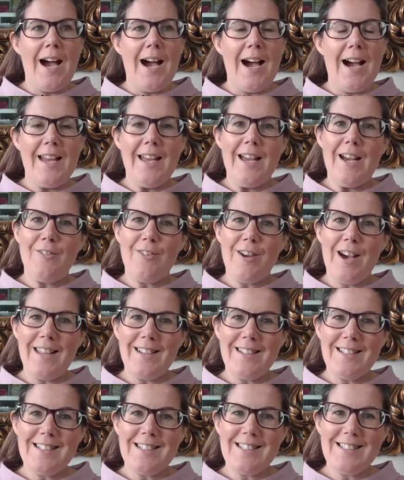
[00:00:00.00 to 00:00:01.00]
I have
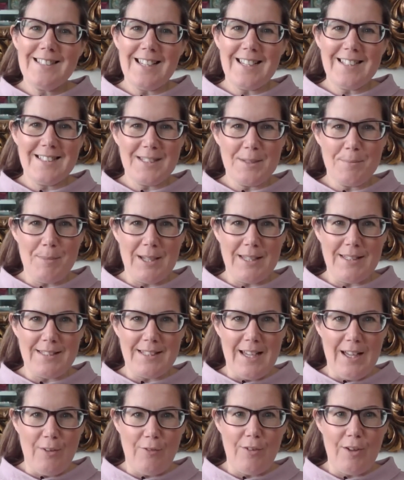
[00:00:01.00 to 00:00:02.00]
had a disaster
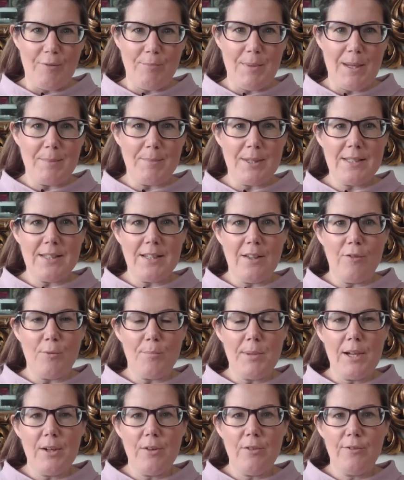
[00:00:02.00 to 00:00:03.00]
myself. I've made myself a
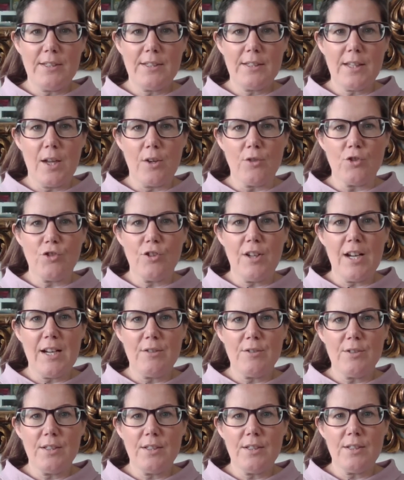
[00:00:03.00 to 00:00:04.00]
pair of viscose
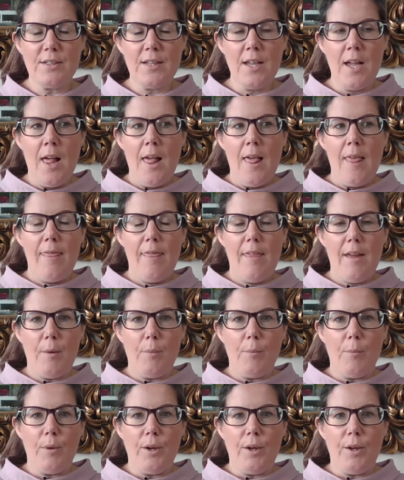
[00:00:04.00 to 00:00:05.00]
trousers
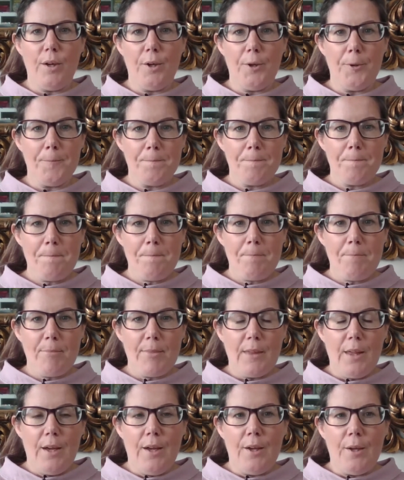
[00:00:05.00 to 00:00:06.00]
that were
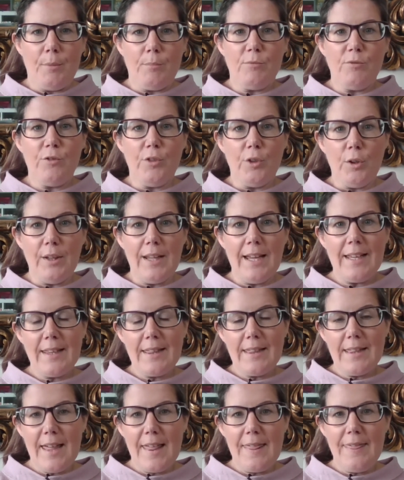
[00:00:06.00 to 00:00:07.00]
full
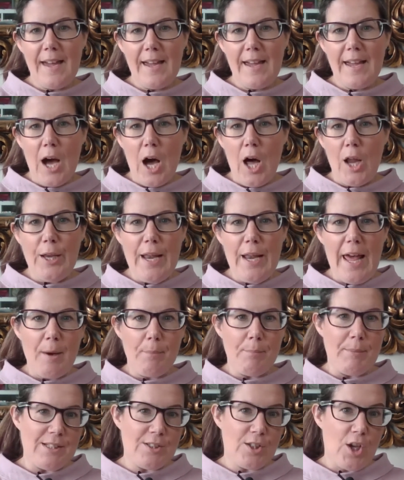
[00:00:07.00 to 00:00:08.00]
length. They are
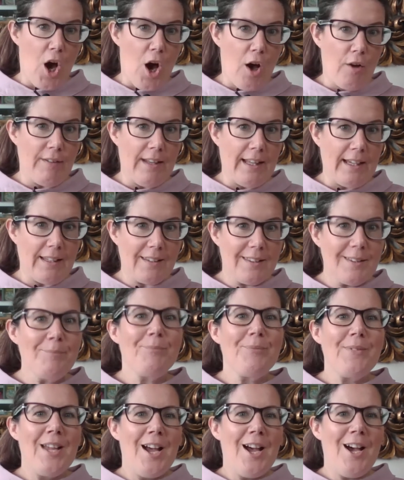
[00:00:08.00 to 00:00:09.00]
now mid-calf length.
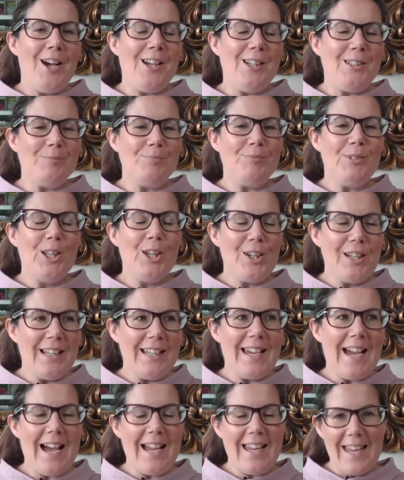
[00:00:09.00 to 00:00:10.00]

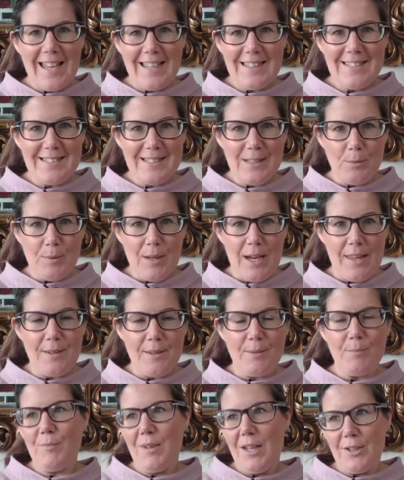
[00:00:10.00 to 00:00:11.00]
Luckily, I can still wear
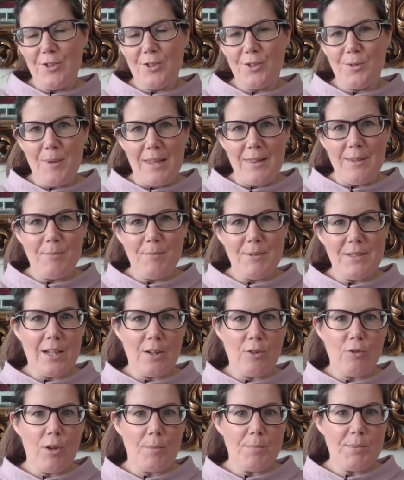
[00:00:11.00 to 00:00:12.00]
them. I just wear them as
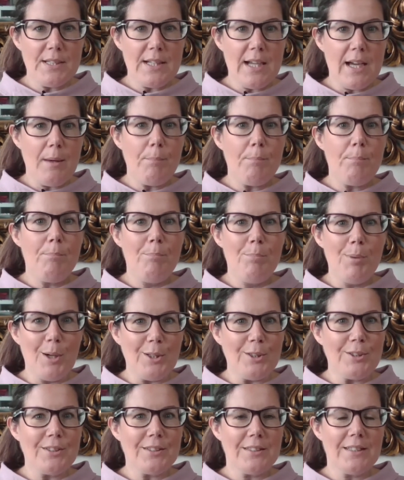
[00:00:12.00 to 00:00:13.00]
that crop style,
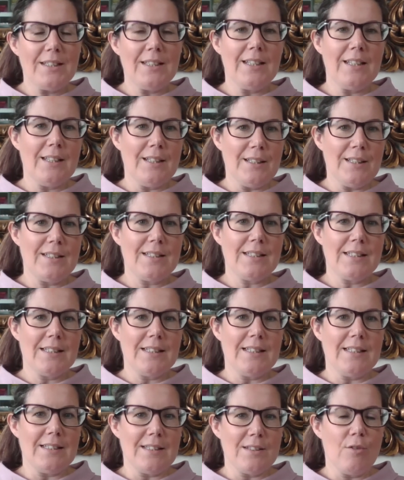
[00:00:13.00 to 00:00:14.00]
but it
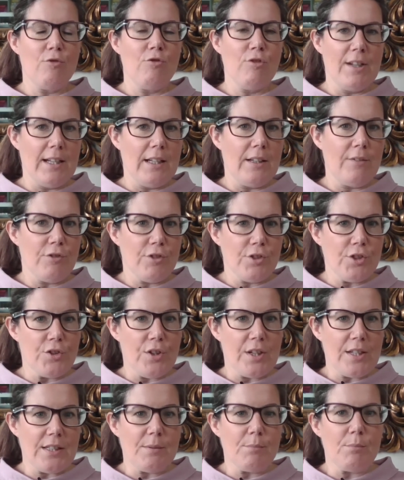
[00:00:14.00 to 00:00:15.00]
is really
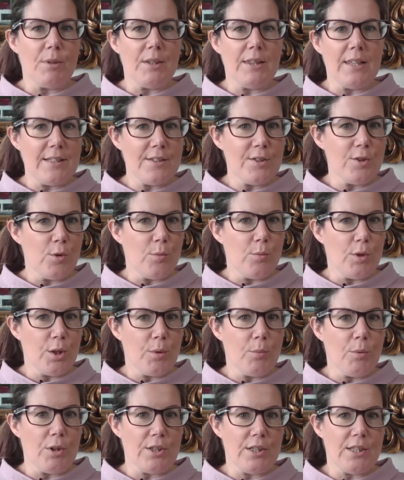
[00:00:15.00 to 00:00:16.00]
frustrating when that's not what
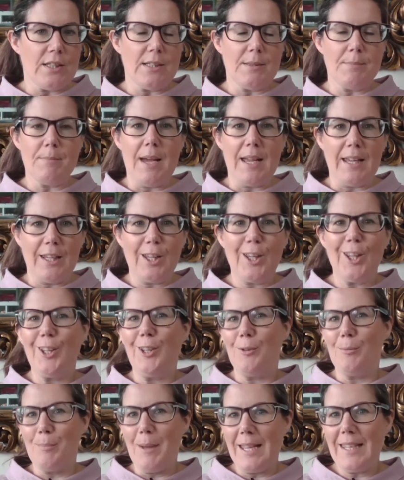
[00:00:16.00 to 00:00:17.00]
you're wanting to make.
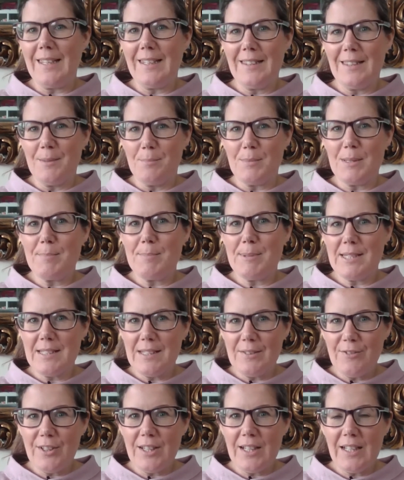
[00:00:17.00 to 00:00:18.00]
You're making them
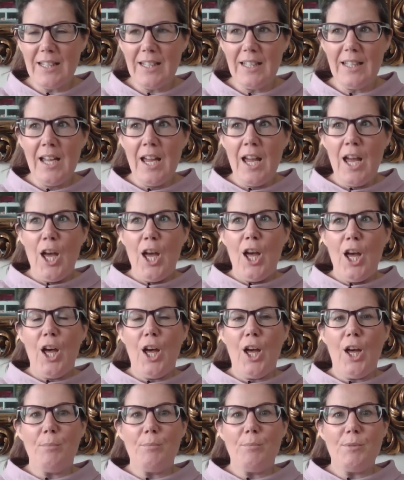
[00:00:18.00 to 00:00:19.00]
specifically
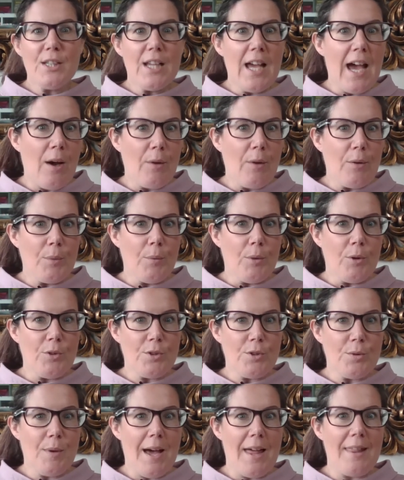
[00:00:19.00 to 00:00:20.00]
to how you
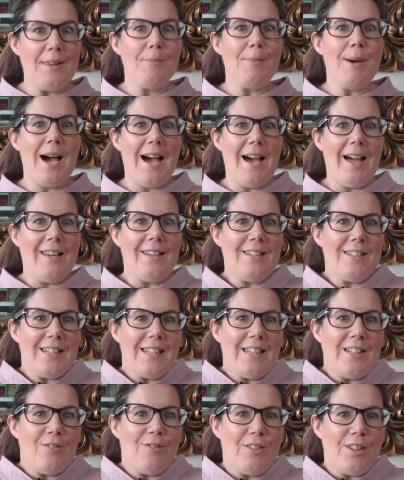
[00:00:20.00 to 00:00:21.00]
want to wear them, and
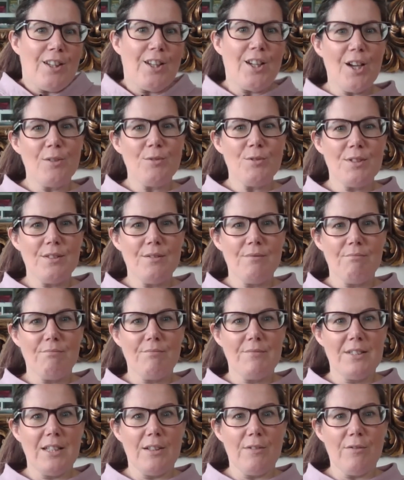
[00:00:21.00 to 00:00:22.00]
if it goes
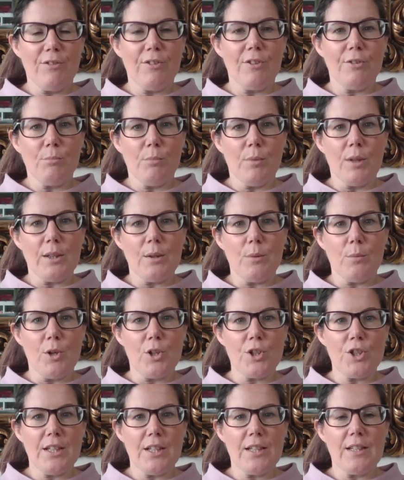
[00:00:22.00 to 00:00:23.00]
different when you
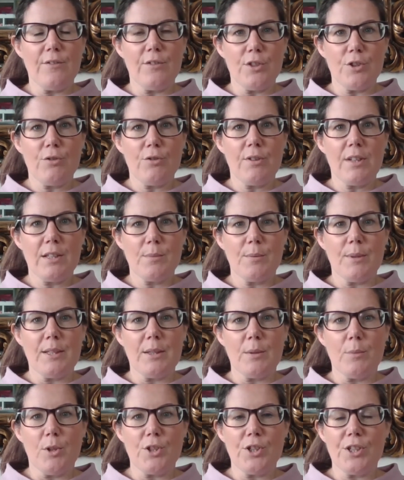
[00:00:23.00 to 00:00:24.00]
wash it, if it shrinks when
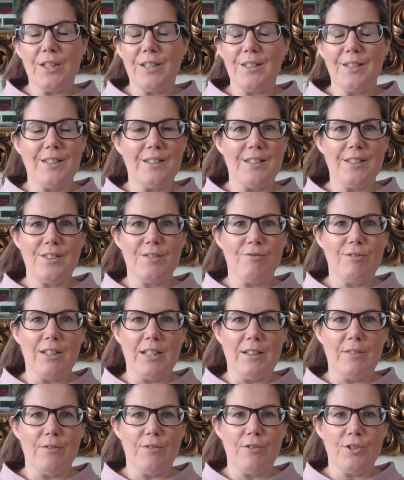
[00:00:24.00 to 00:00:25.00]
you wash it, it's
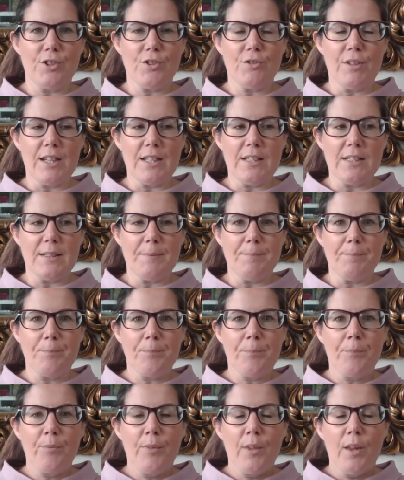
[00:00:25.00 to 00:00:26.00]
really frustrating.
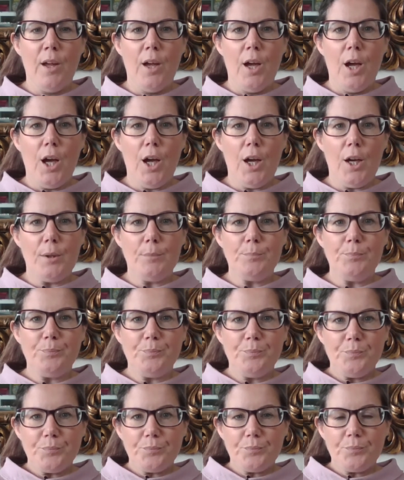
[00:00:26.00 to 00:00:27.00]

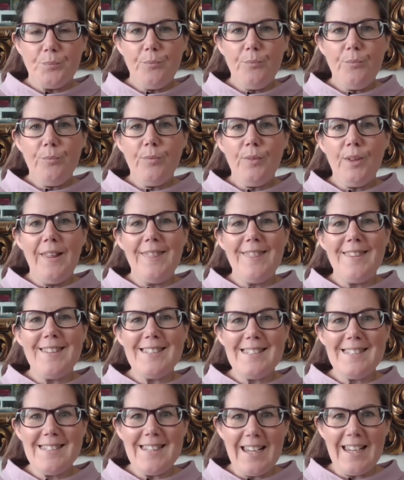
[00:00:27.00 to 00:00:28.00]
The
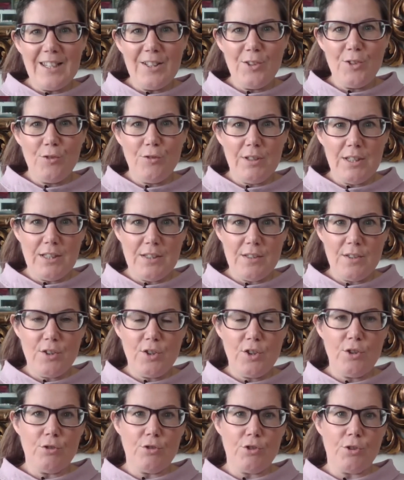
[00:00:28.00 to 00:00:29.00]
second
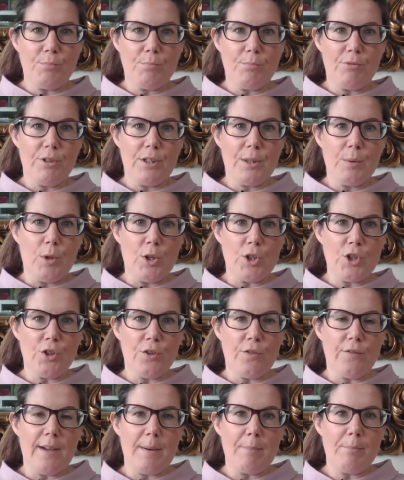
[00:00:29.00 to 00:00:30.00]
reason you should pre-wash
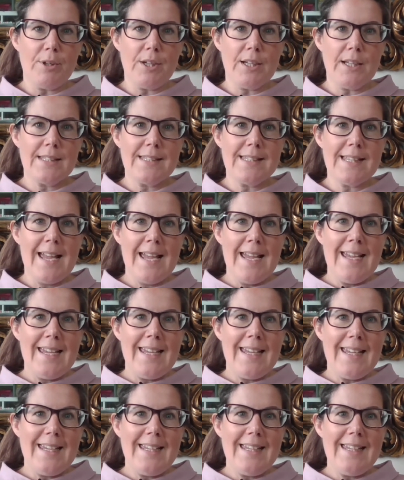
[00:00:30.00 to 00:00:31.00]
your fabrics
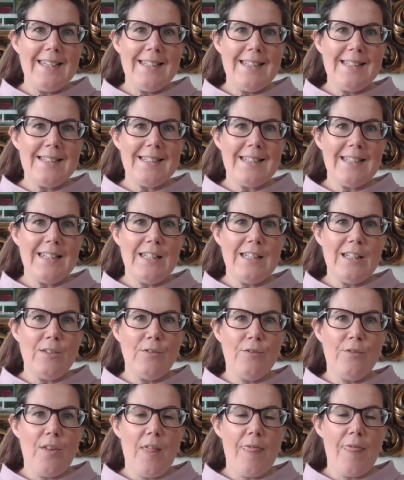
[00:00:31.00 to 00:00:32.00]
is
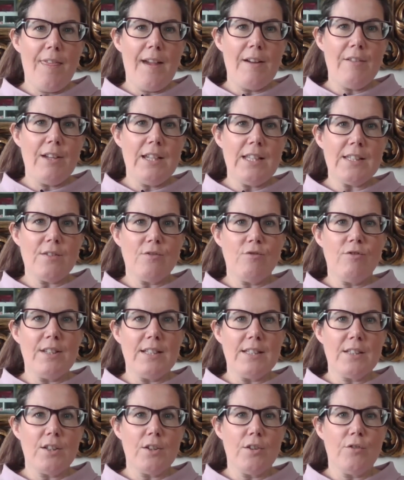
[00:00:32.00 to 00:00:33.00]
if there is a
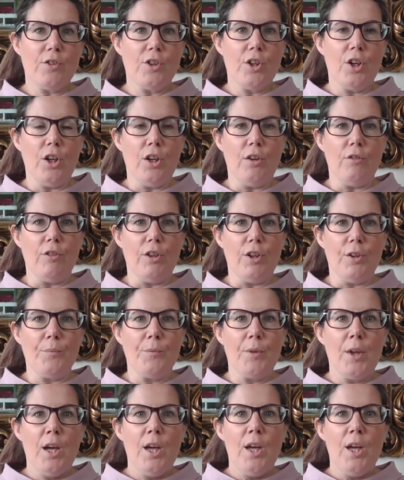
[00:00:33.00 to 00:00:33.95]
risk of colour run.